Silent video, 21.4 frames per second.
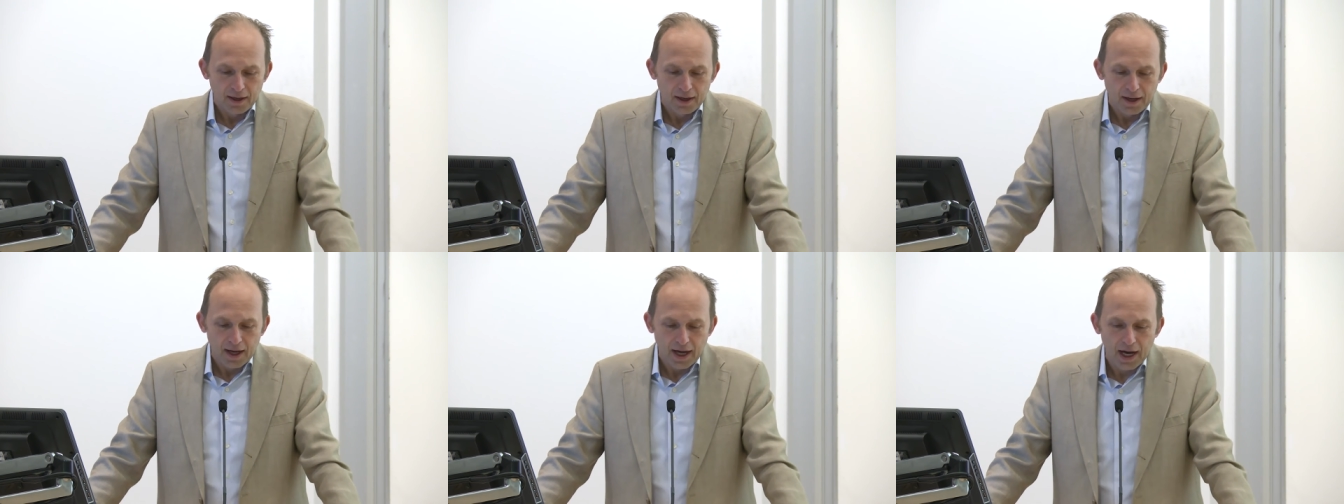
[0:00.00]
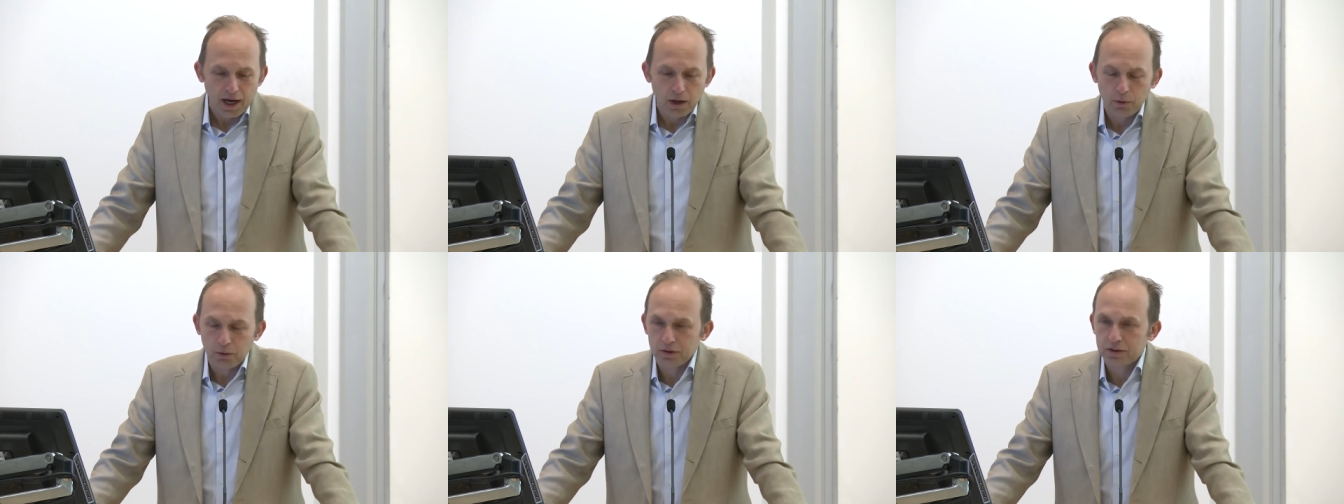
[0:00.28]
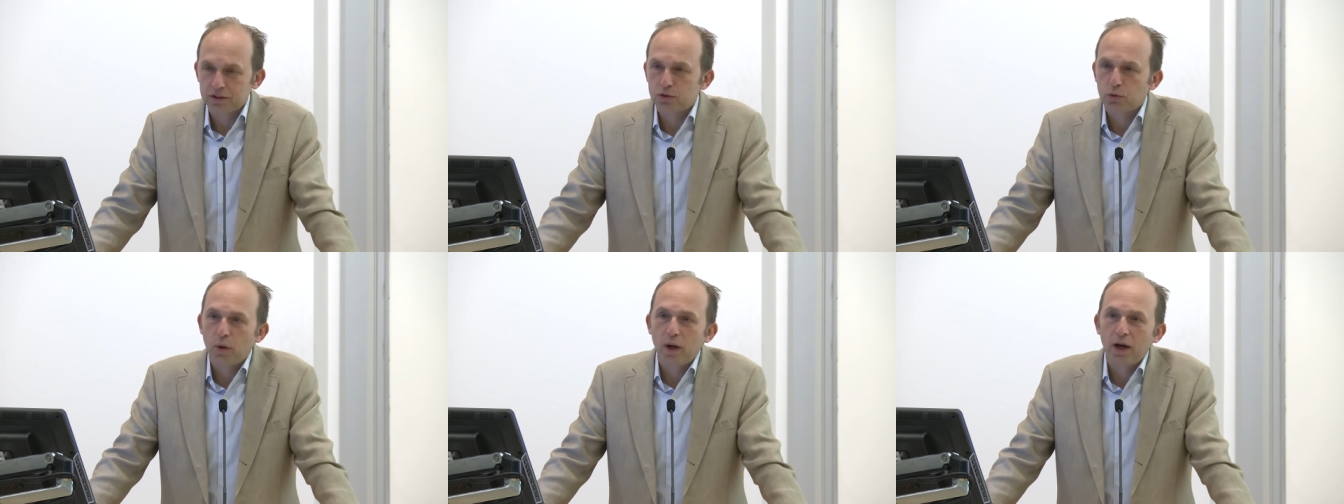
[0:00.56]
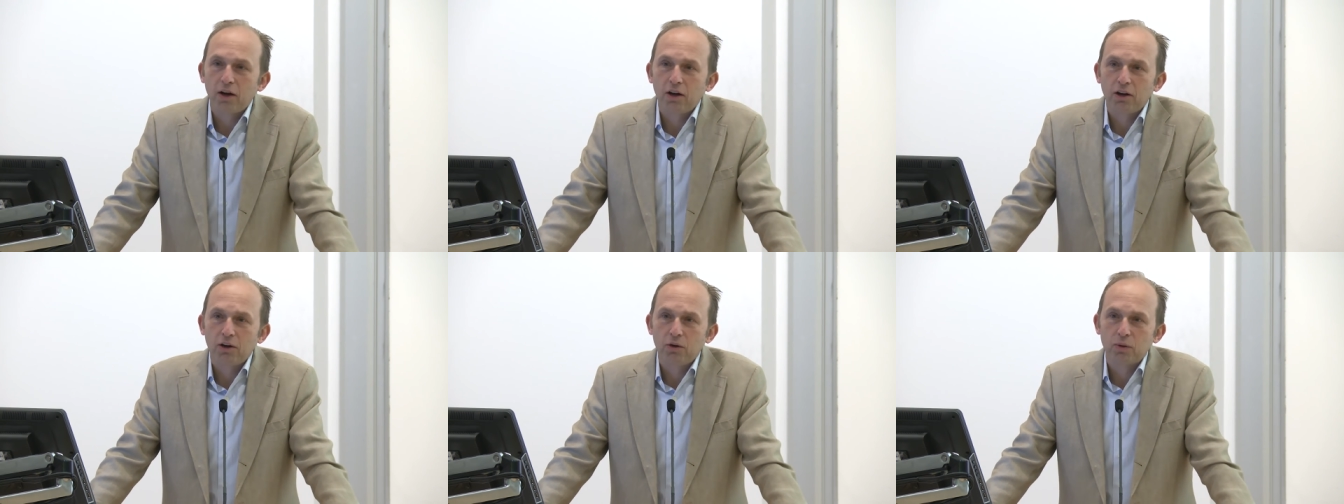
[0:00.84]
Howard
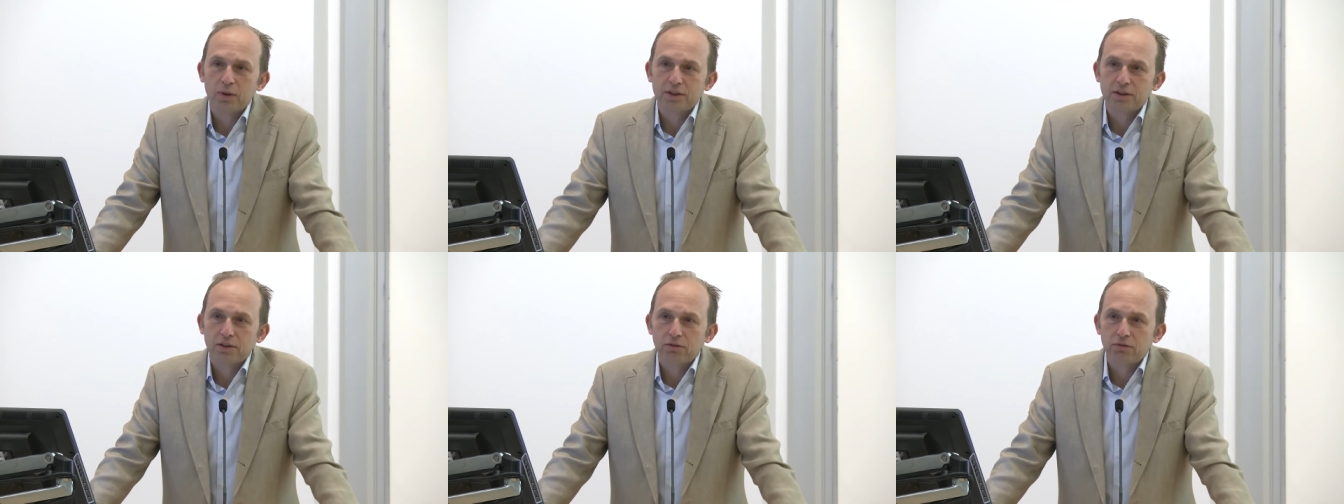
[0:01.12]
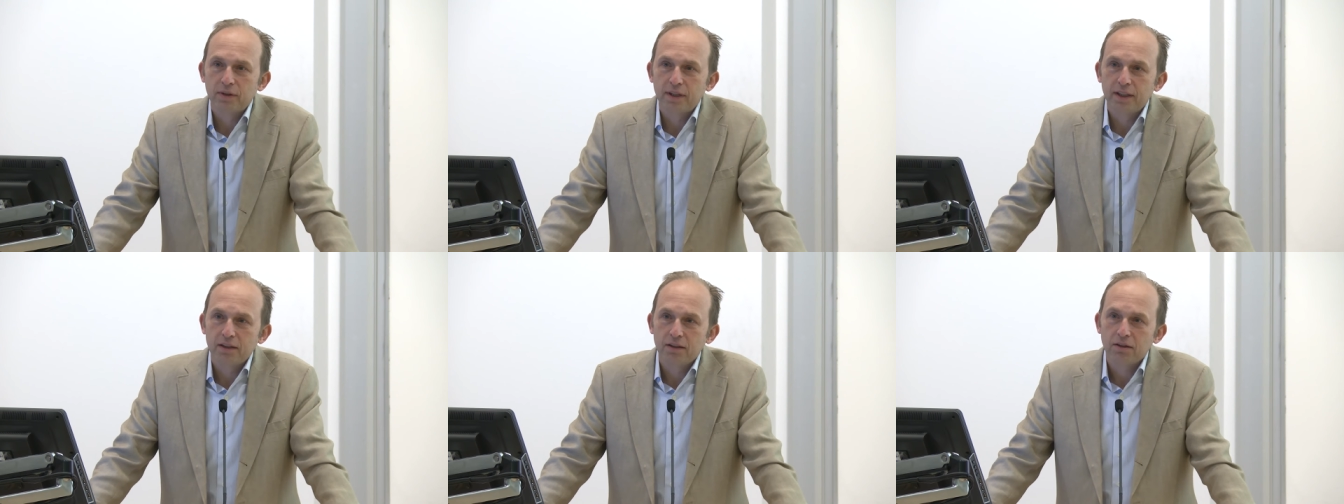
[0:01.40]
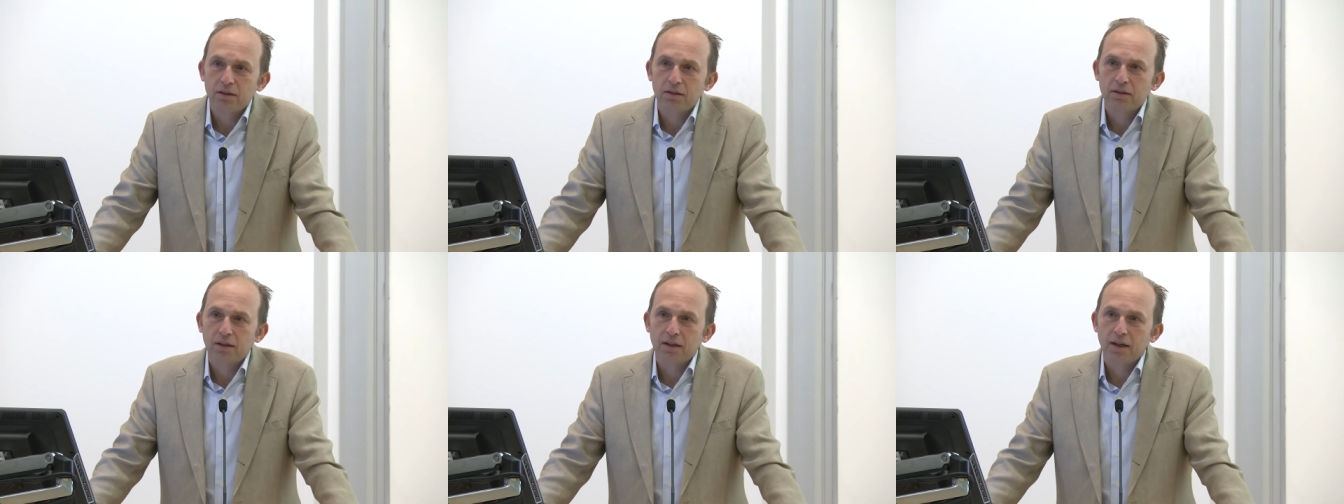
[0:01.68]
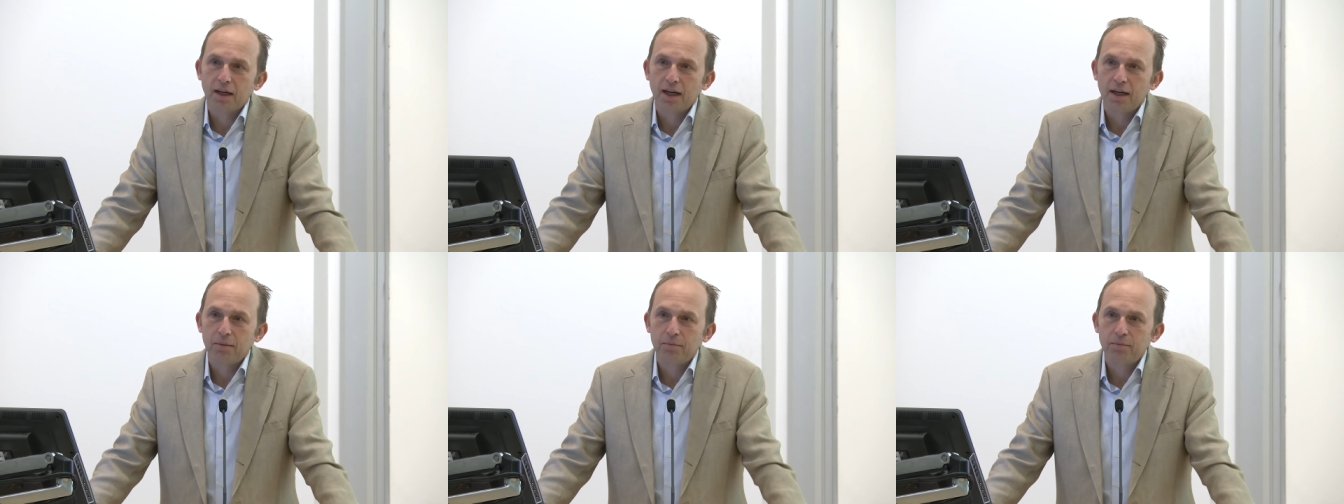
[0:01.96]
Swearer was a real
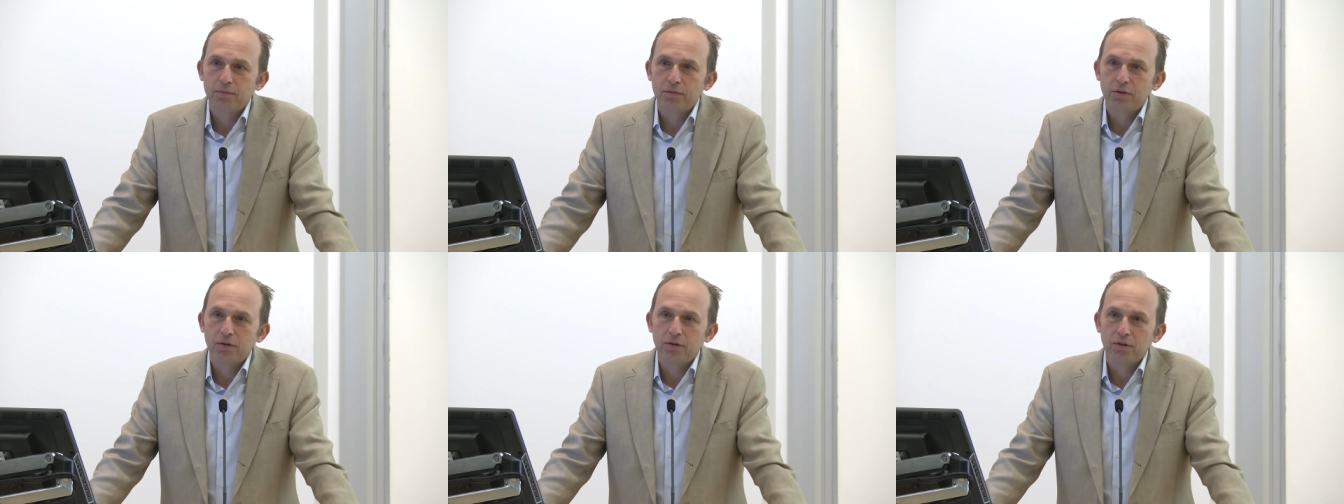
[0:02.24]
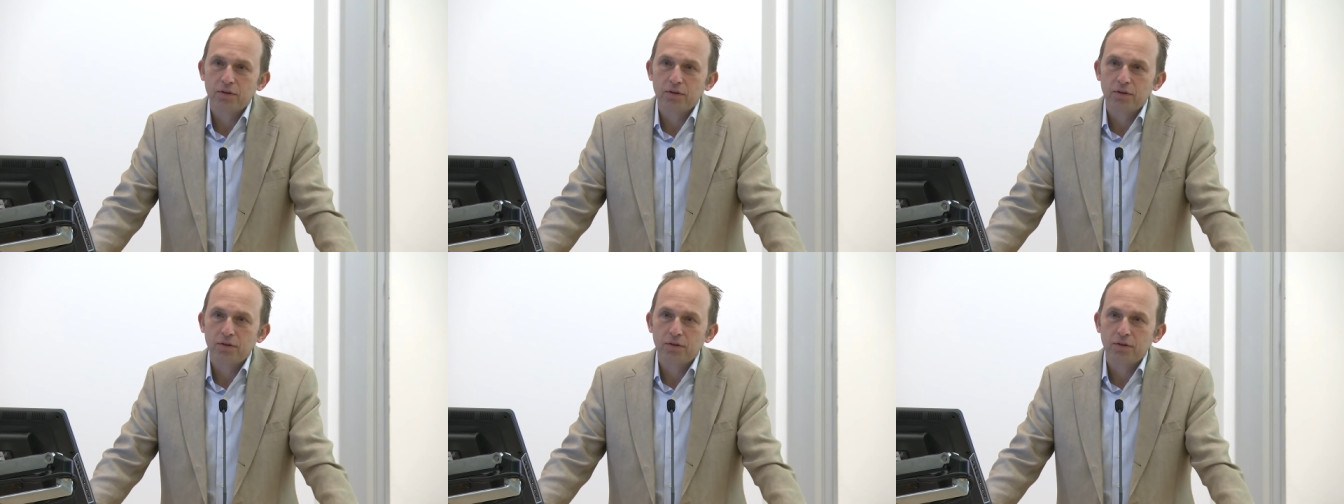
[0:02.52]
um,